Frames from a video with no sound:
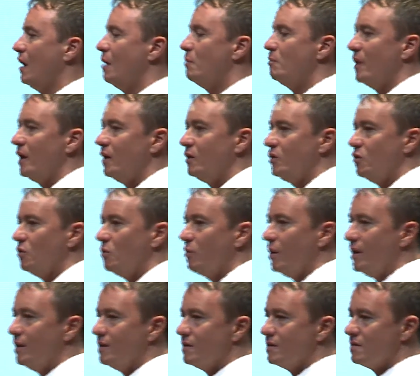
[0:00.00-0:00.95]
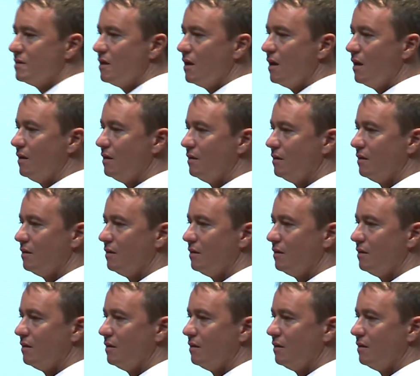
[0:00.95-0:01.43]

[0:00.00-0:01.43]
and make your way inside.